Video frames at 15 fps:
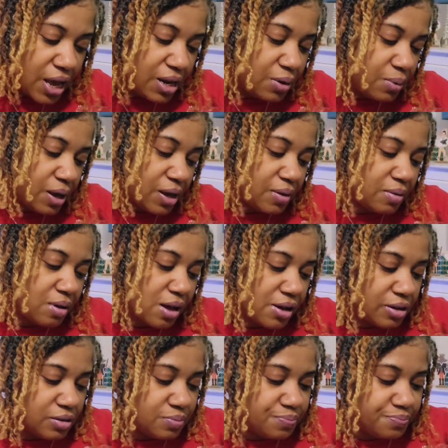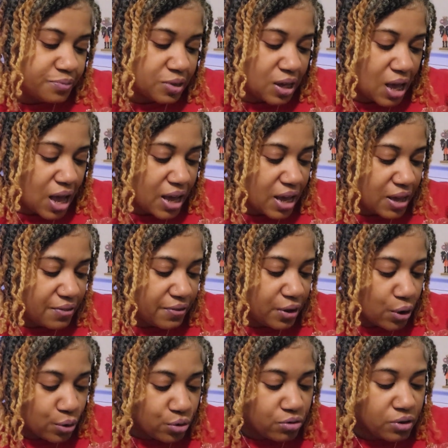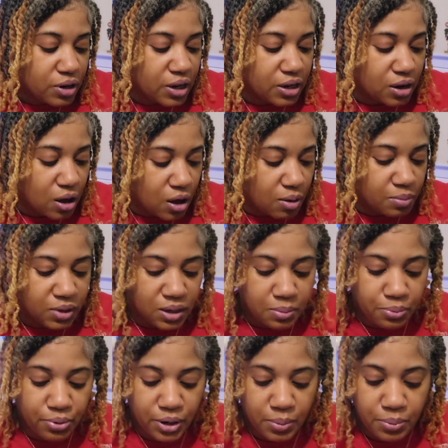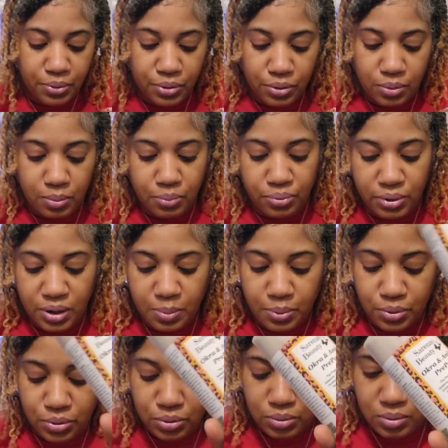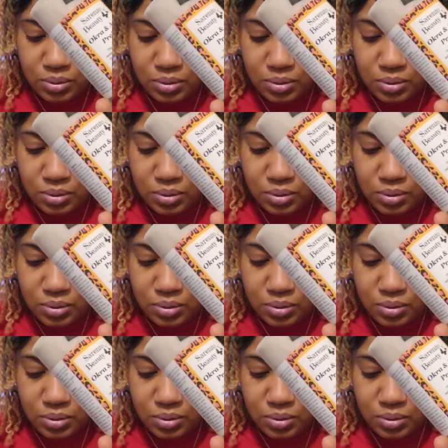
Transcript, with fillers: Anyway, um I got the okra and amla pre-poo.